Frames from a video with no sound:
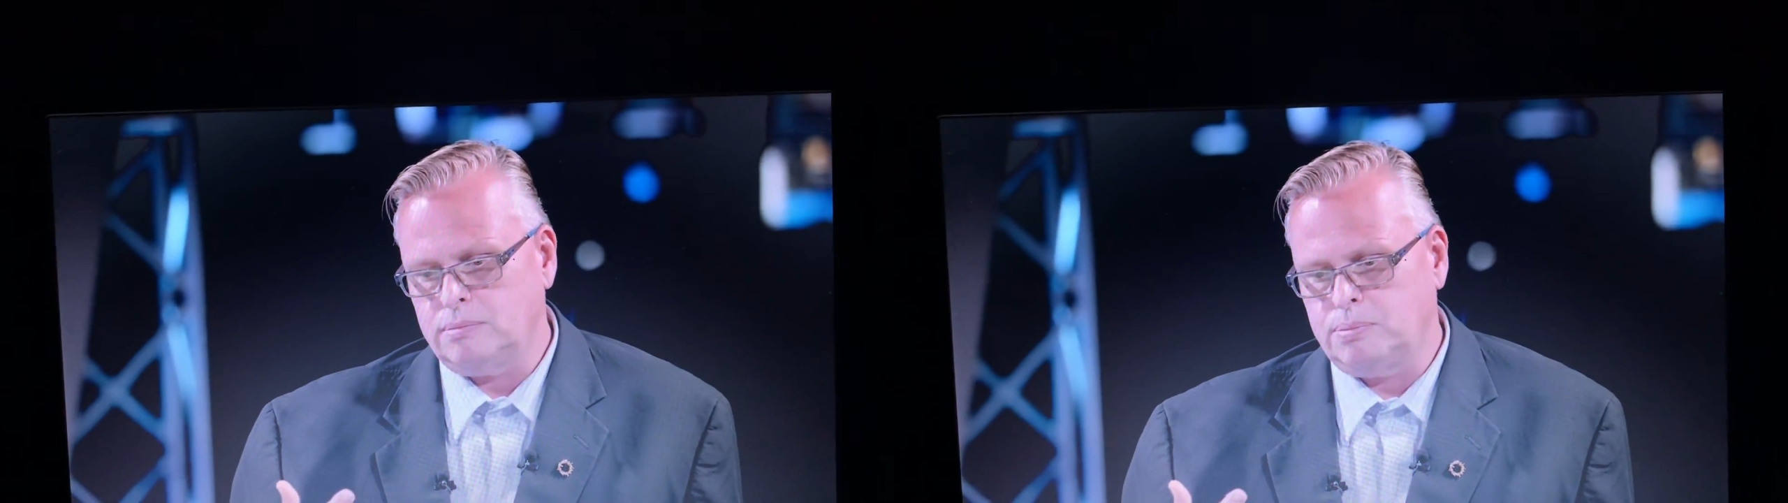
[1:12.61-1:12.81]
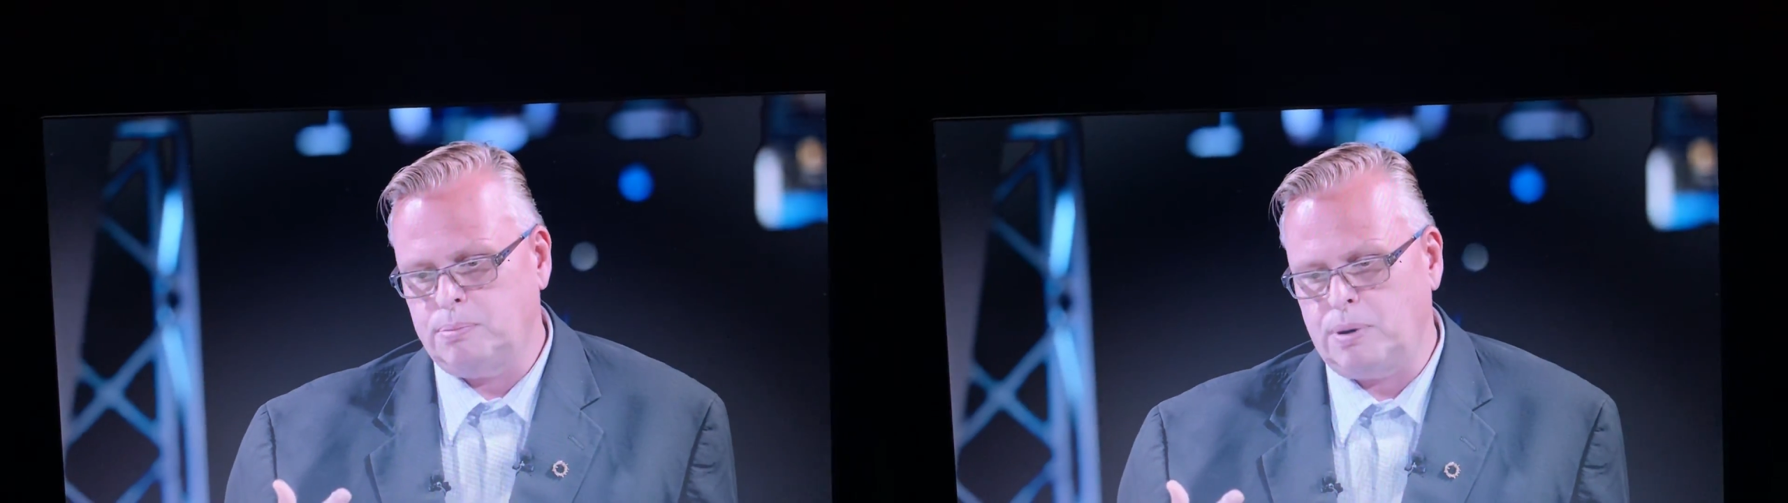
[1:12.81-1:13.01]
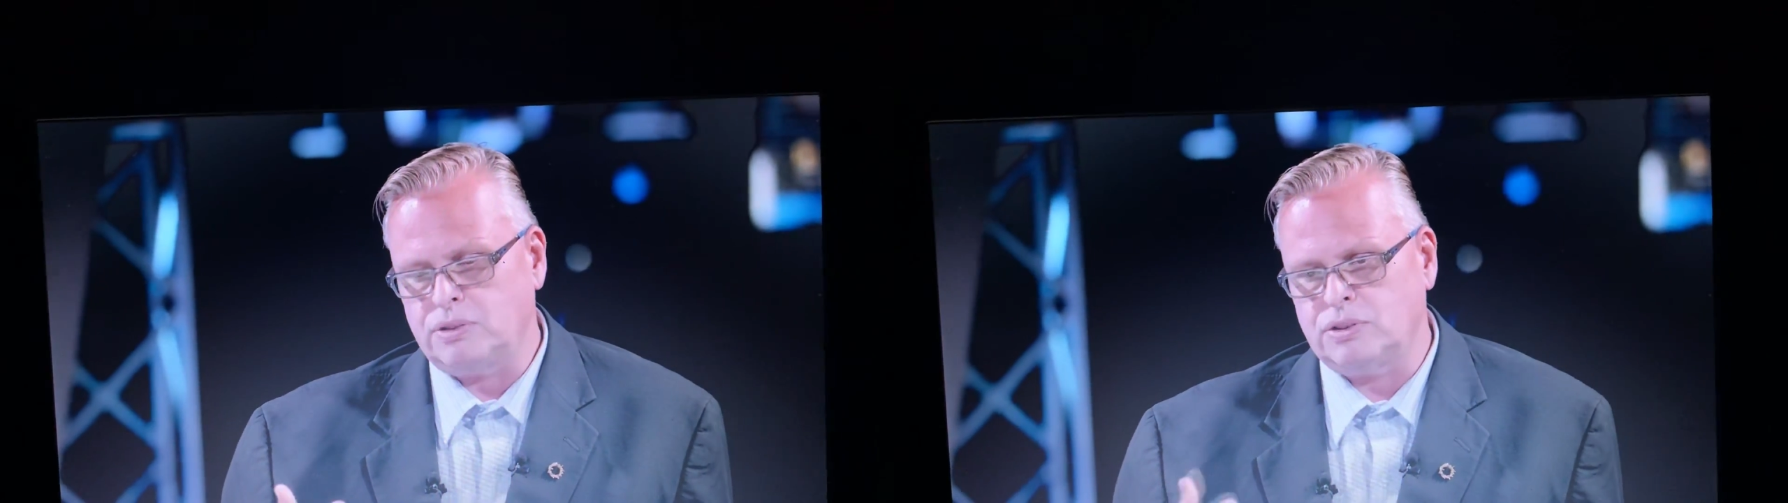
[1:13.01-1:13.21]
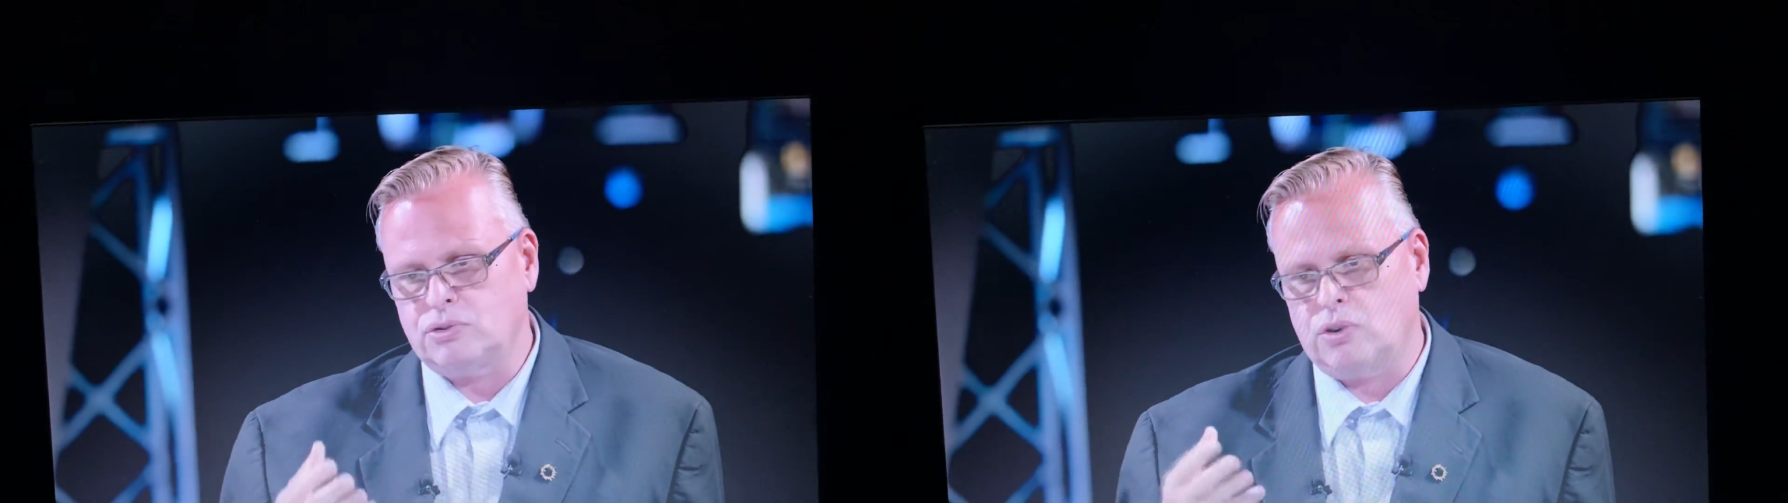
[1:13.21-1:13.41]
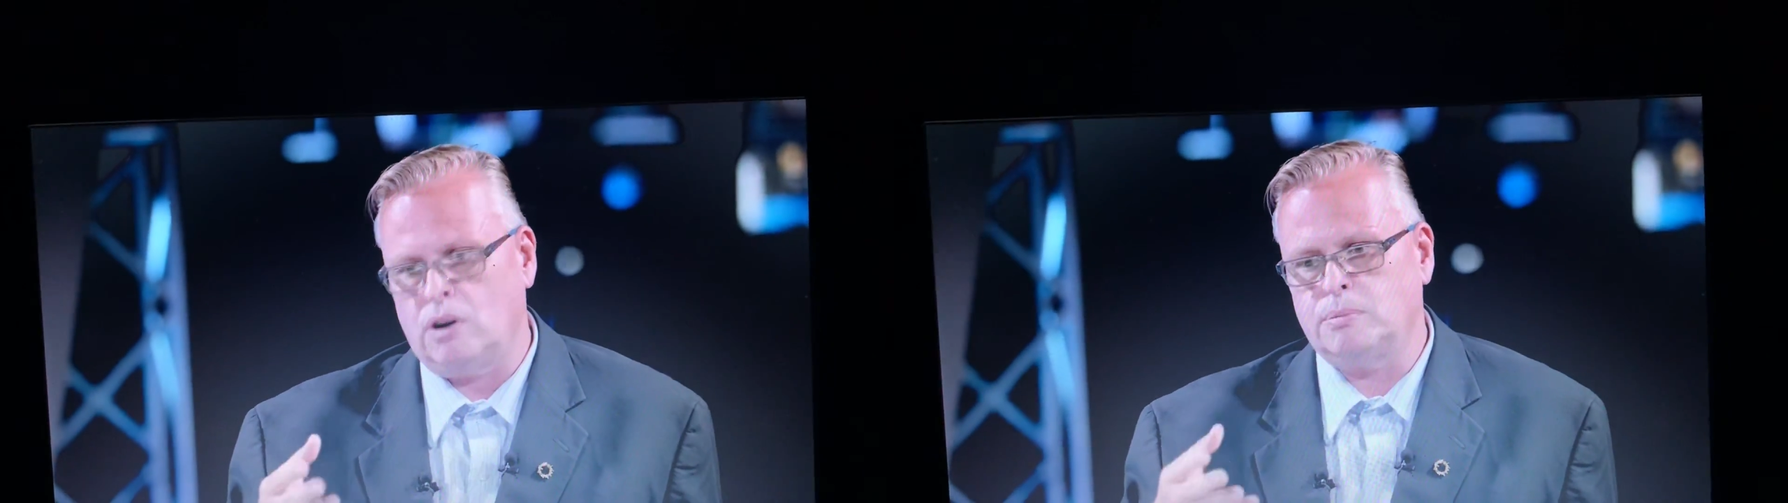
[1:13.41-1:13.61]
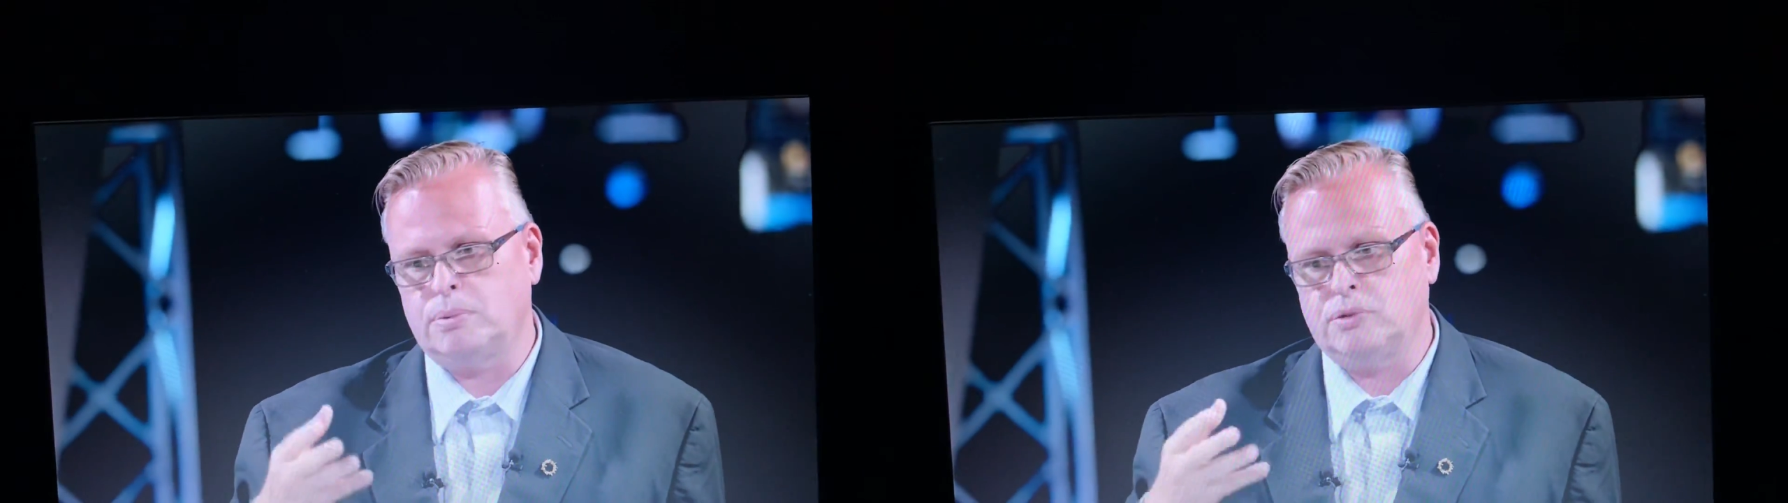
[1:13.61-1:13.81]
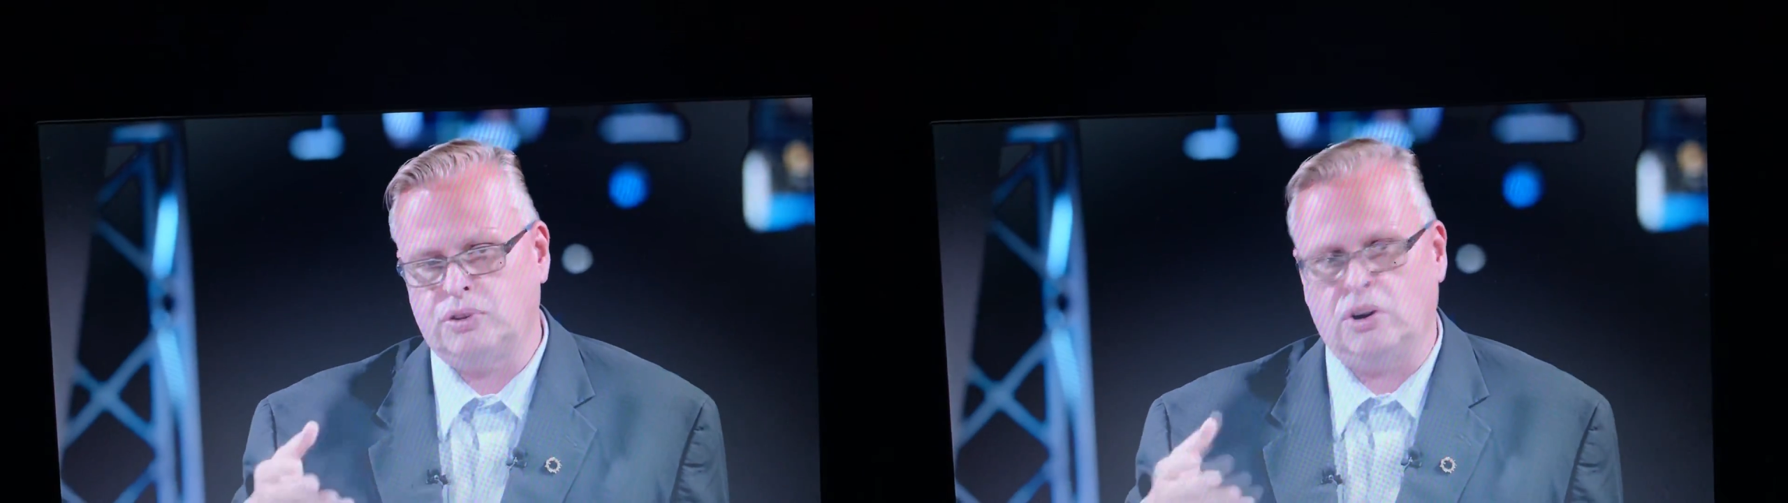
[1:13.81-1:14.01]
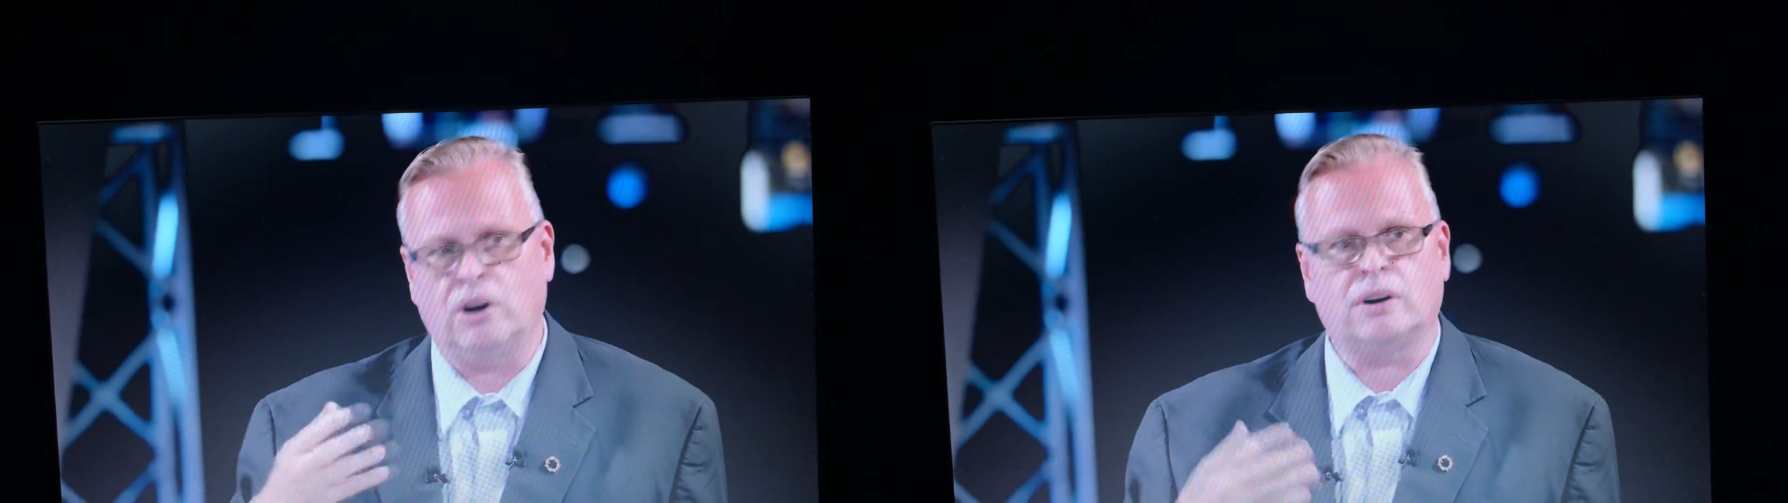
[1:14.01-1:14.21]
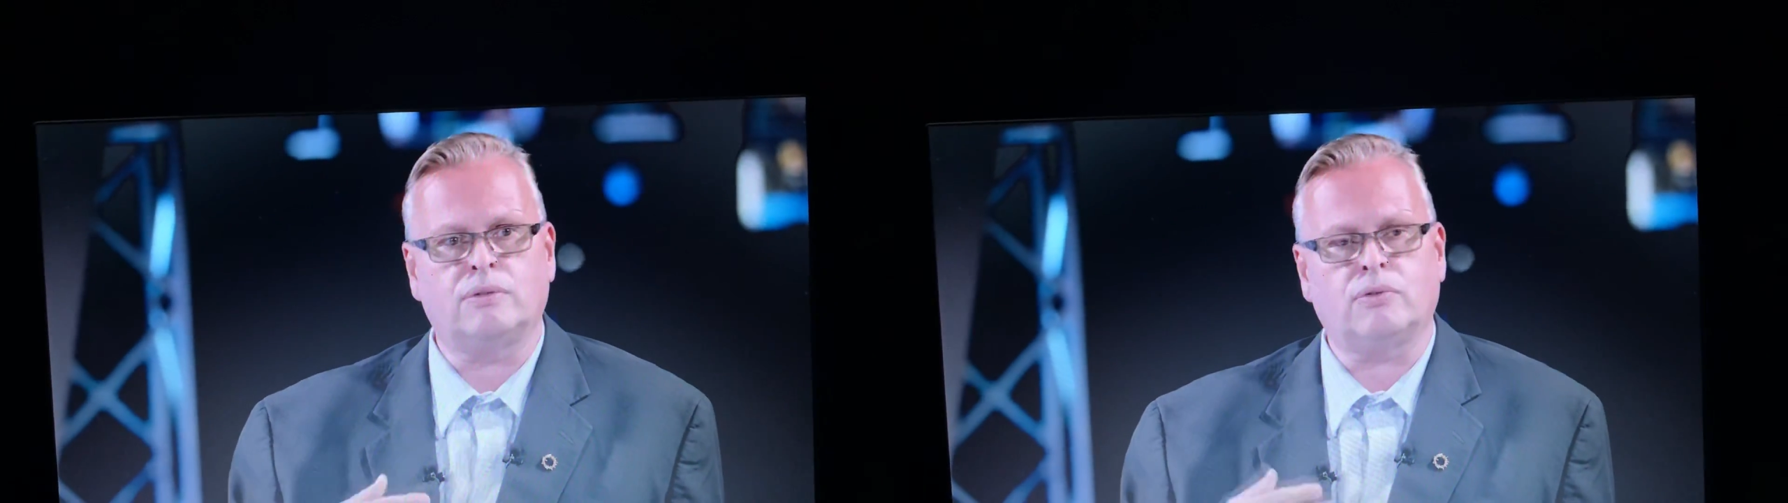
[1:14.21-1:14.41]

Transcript: President Trump took